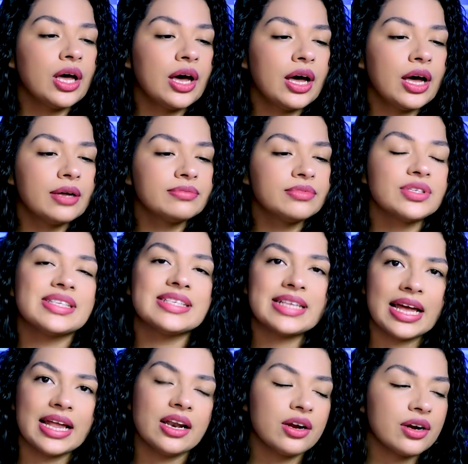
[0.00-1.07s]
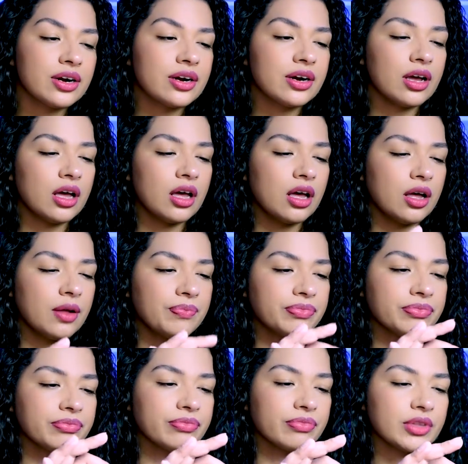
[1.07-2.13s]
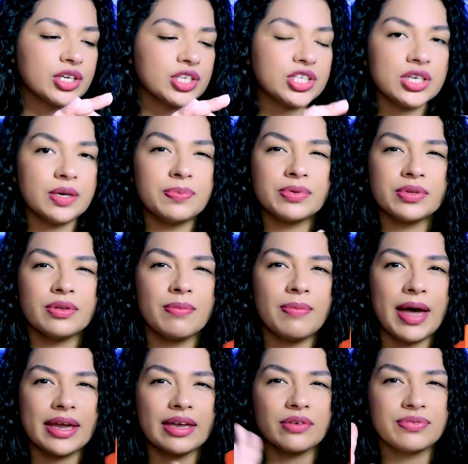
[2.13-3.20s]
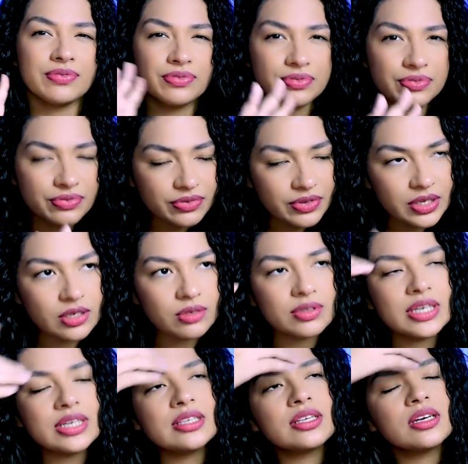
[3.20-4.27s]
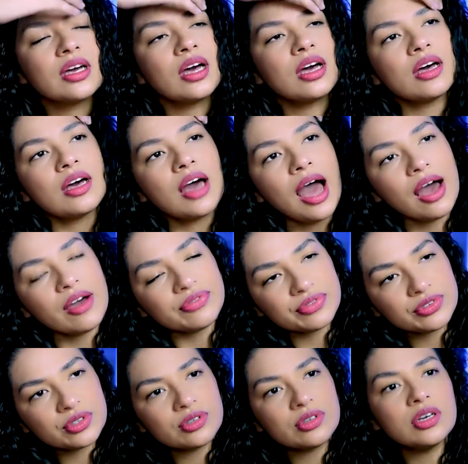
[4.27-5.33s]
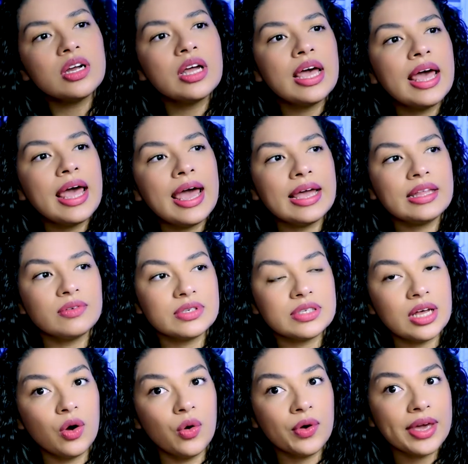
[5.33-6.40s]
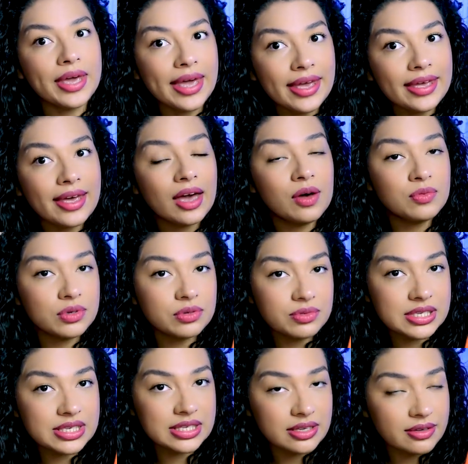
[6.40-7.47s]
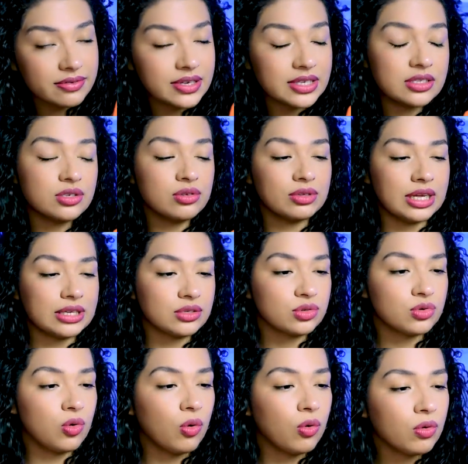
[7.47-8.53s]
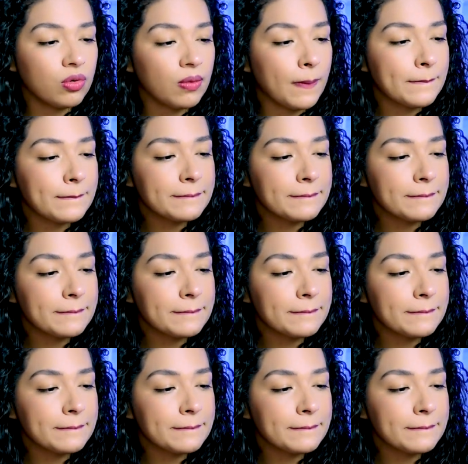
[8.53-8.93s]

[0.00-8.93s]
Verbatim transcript: Um, the seller um, shipped the bag a few days uh, after and I was like, okay, I will receive it, so that's cool.